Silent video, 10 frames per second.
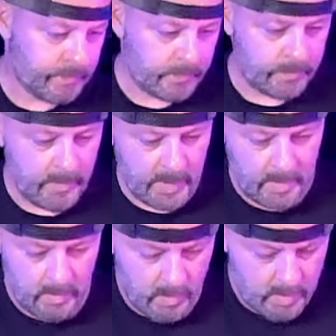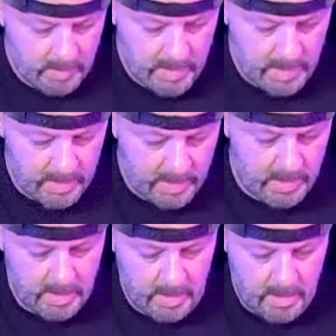I want to take
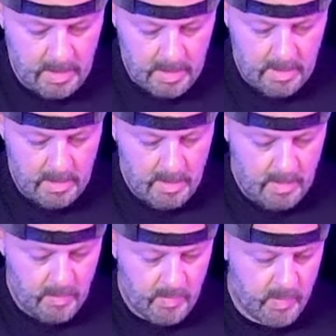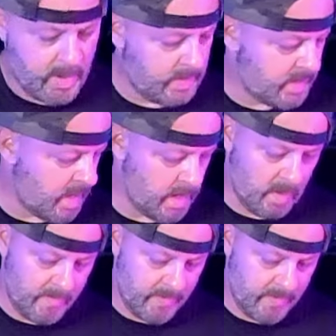the red tie